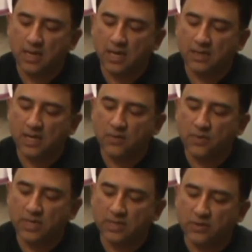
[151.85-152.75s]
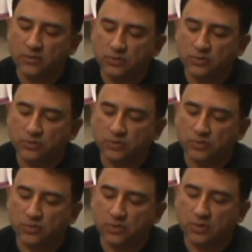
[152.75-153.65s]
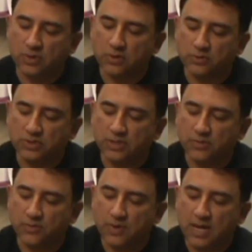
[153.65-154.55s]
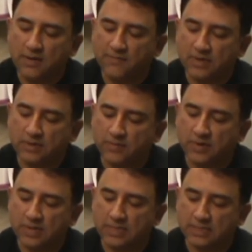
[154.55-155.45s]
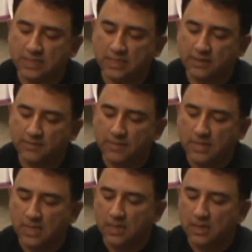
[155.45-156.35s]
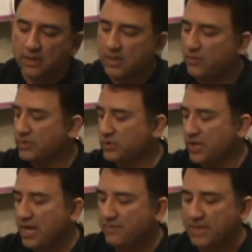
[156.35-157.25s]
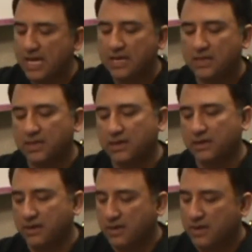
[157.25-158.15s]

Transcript: and that way the hose goes goes in right very, very easily. Now once you have that in there,